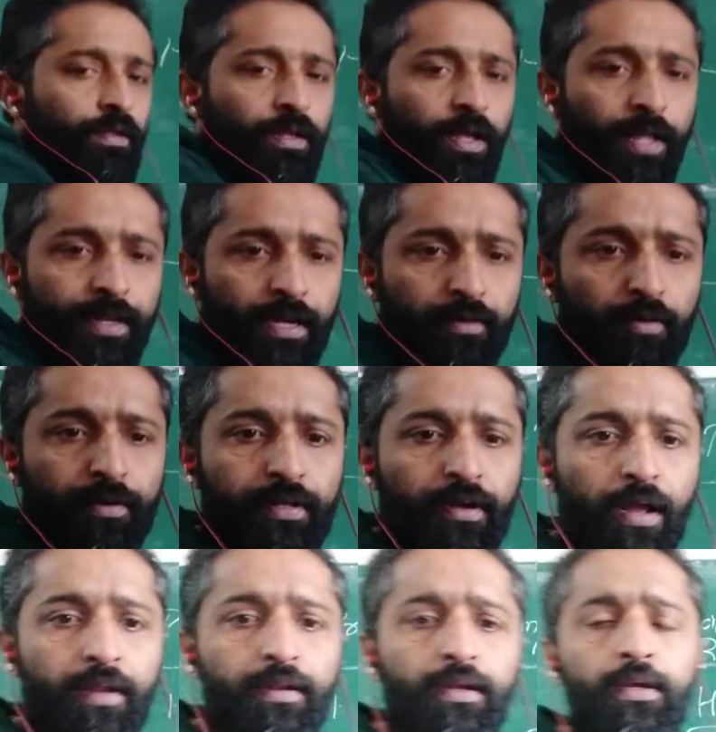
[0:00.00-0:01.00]
And
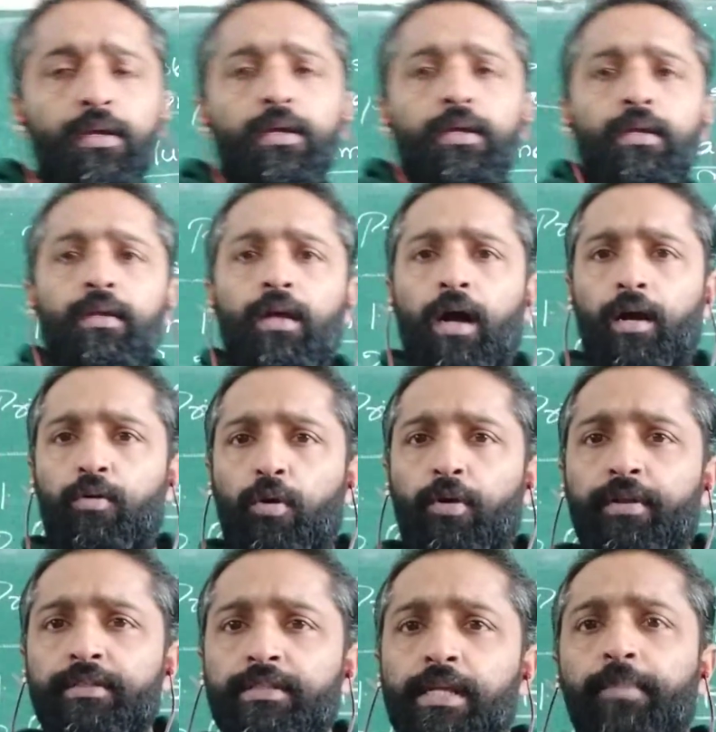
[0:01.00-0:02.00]

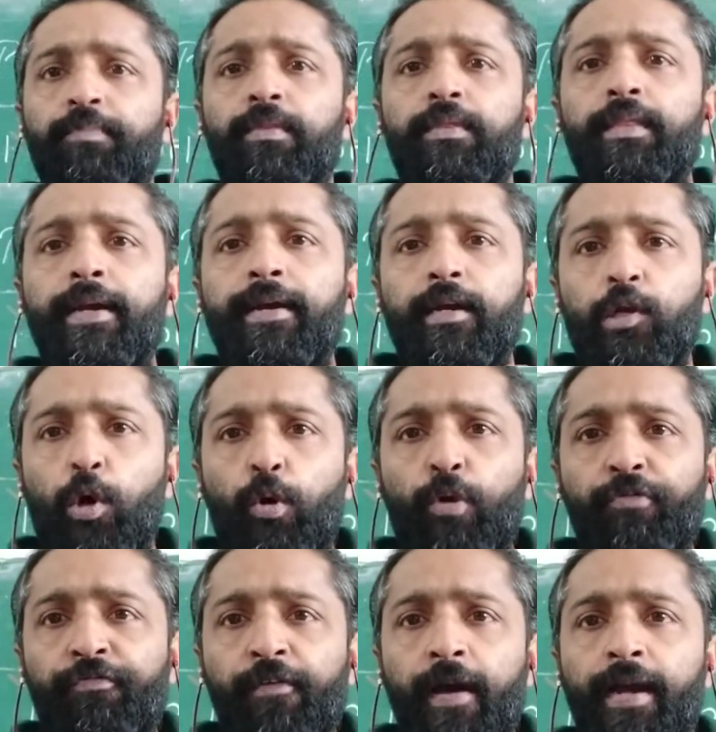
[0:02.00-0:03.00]
according to them, they
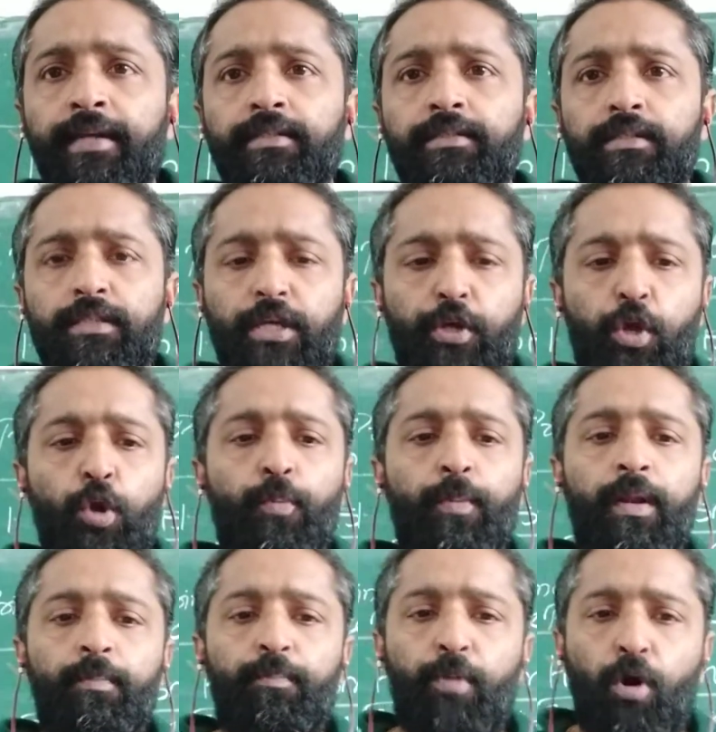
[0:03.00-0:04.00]
glorified the
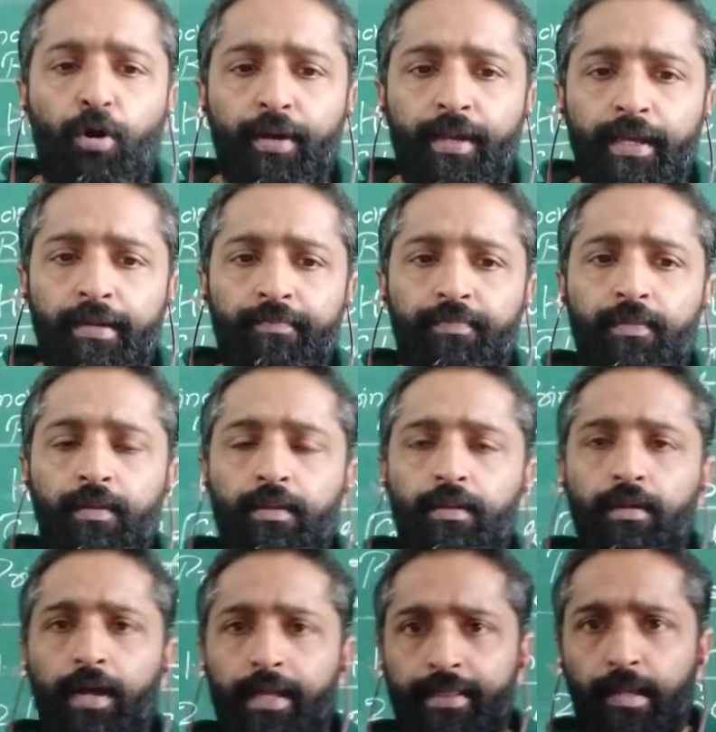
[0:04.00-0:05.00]
human body.
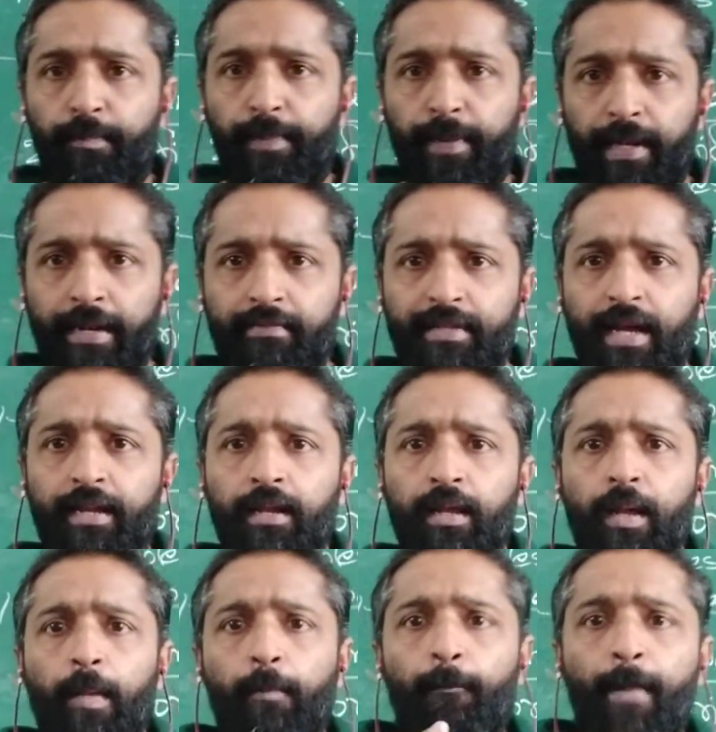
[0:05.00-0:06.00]
And they believe
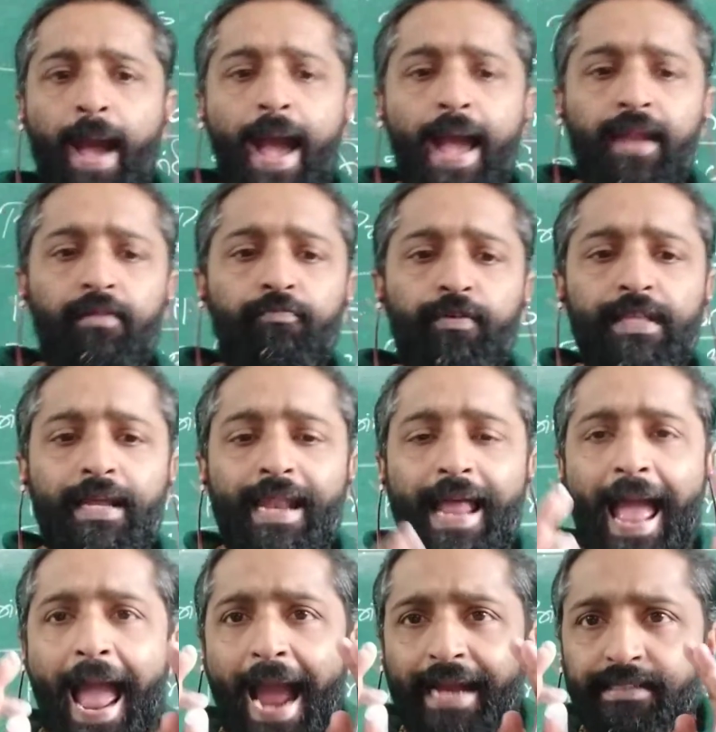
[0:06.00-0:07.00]
that man with an
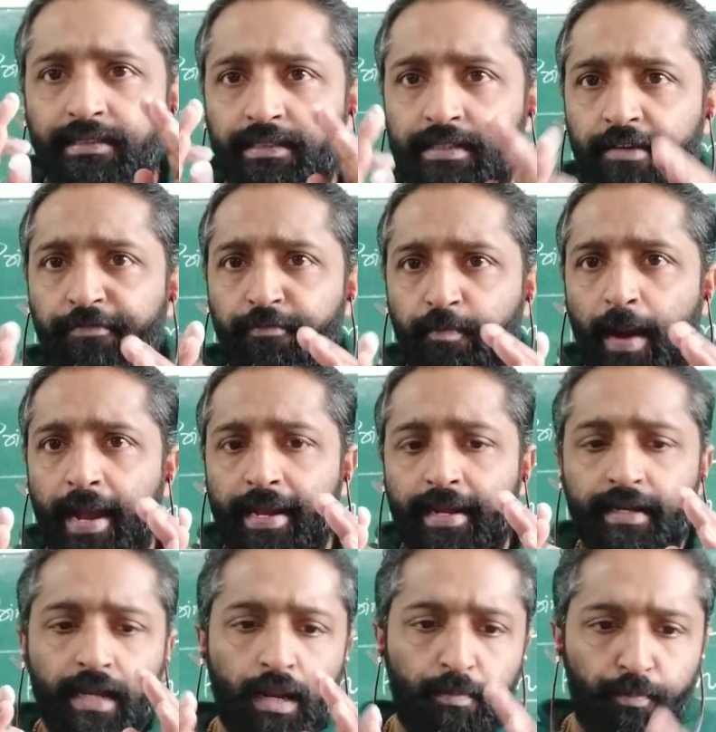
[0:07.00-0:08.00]
active
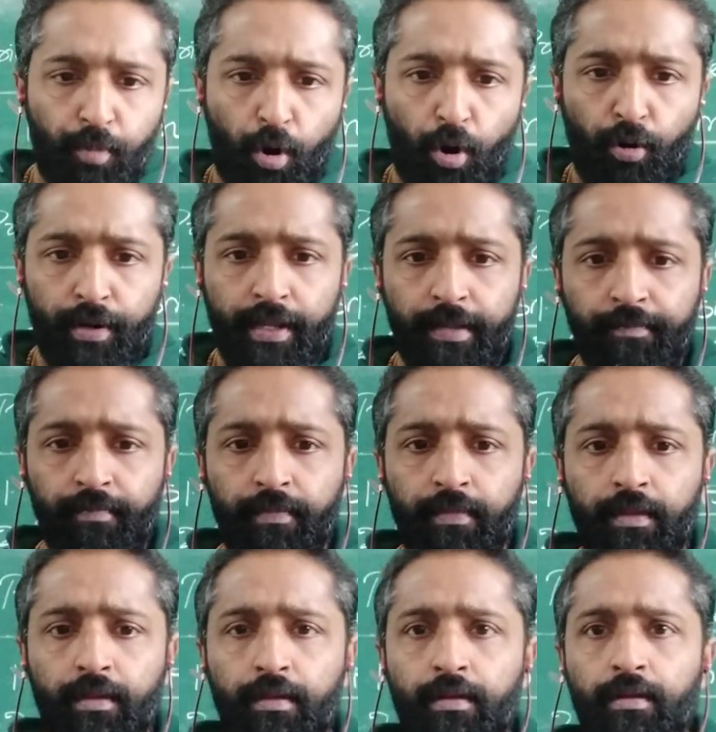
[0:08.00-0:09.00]
mind and body
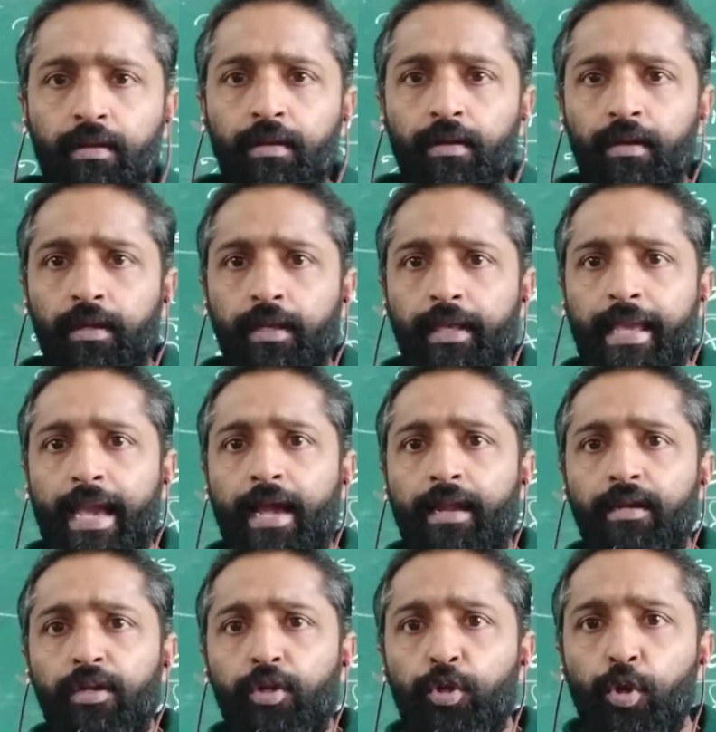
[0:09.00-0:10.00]

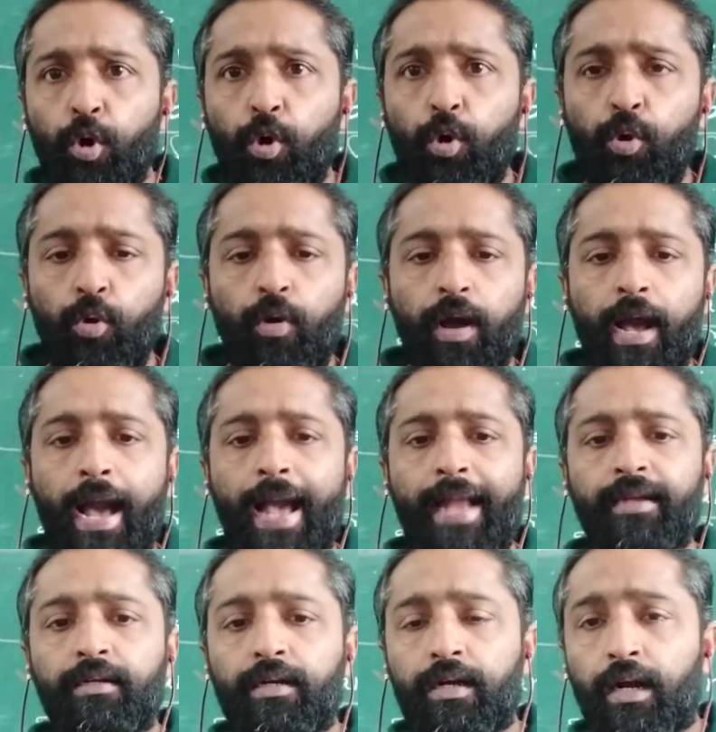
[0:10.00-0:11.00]
can know
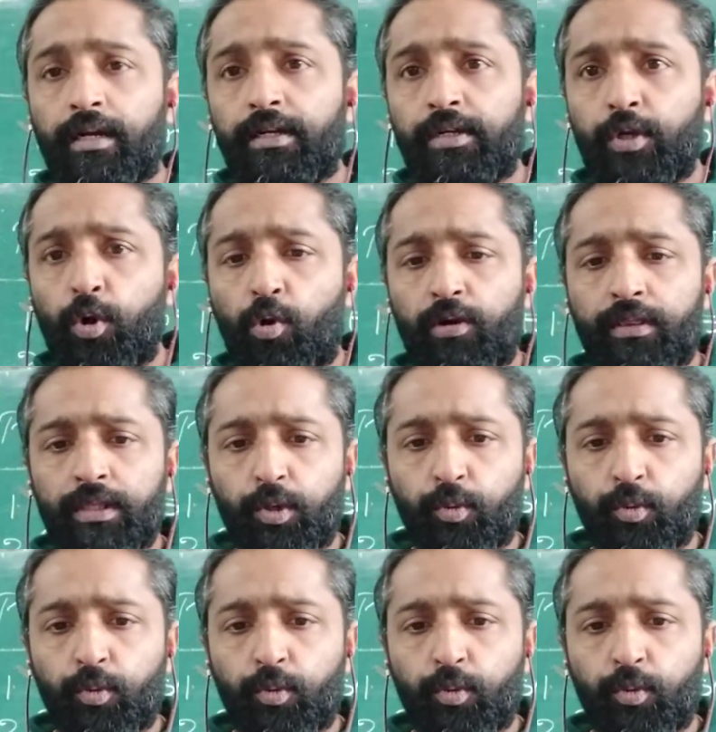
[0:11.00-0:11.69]
and control the